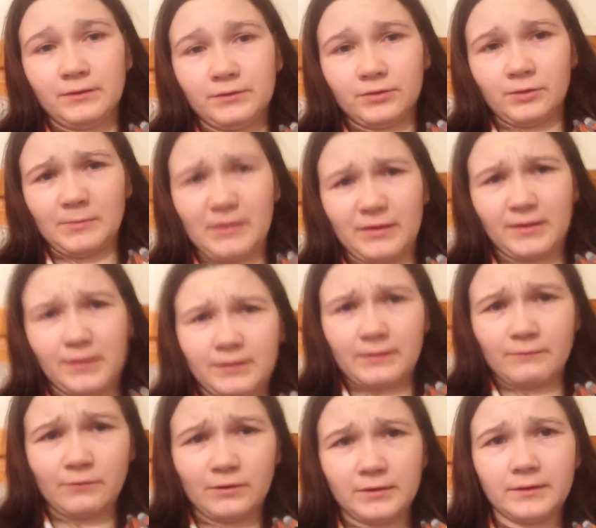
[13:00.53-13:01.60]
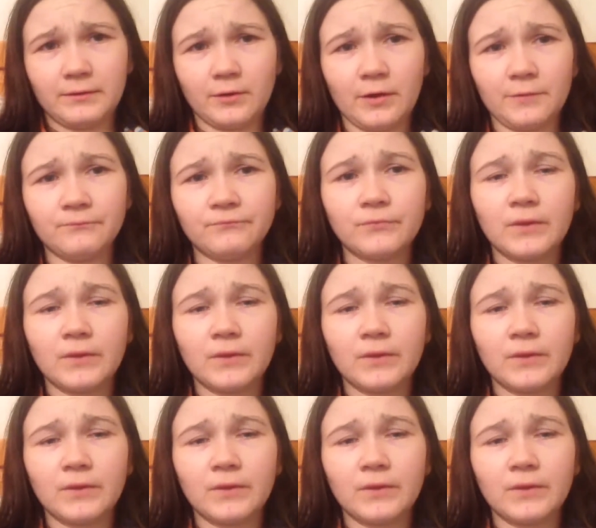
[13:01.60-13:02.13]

Sorry about the camera. There we go.